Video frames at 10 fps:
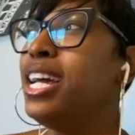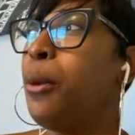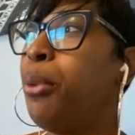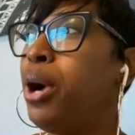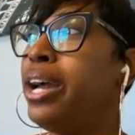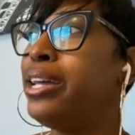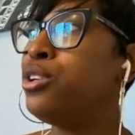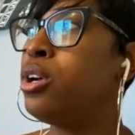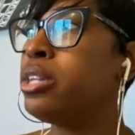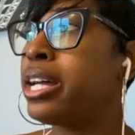But,
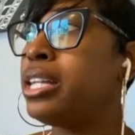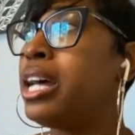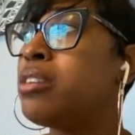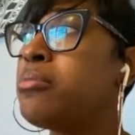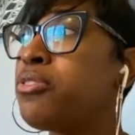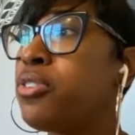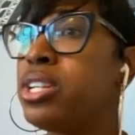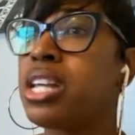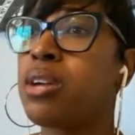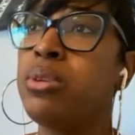you know, like a lot of my
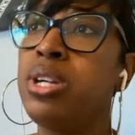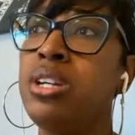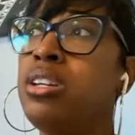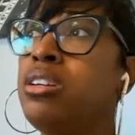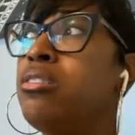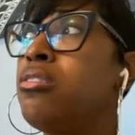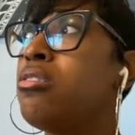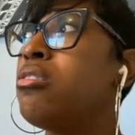friends, like we